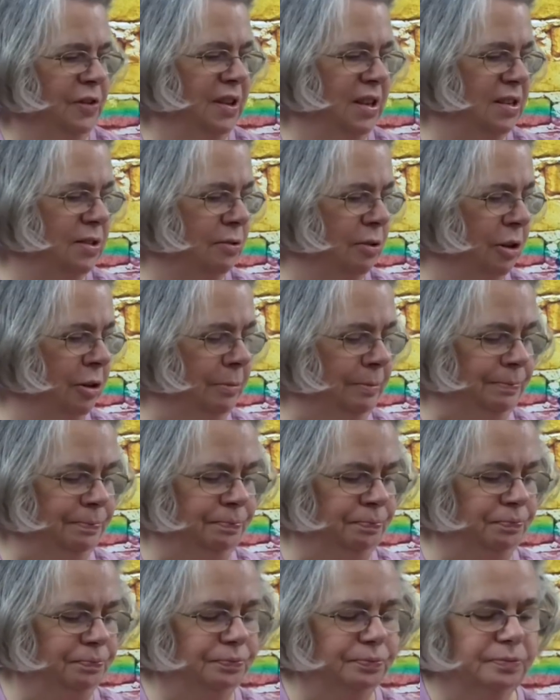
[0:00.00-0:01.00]
this group.
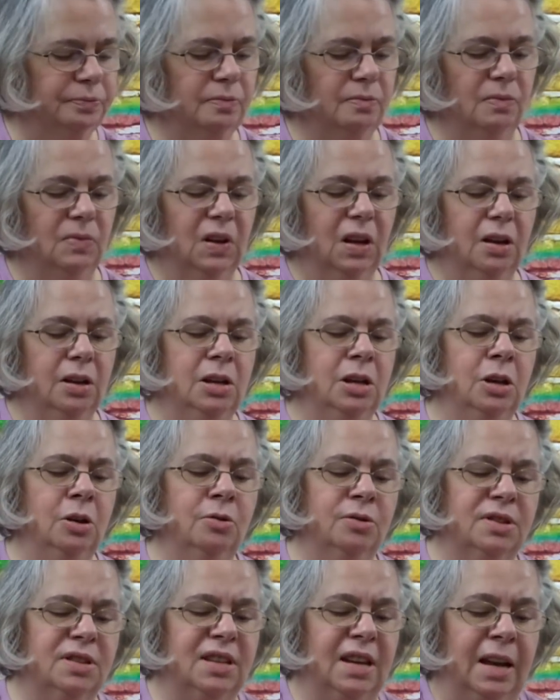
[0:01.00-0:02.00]

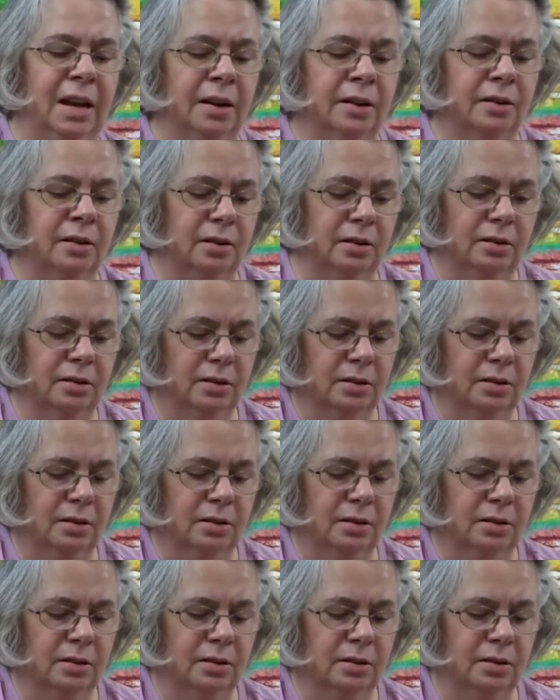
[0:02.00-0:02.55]
You send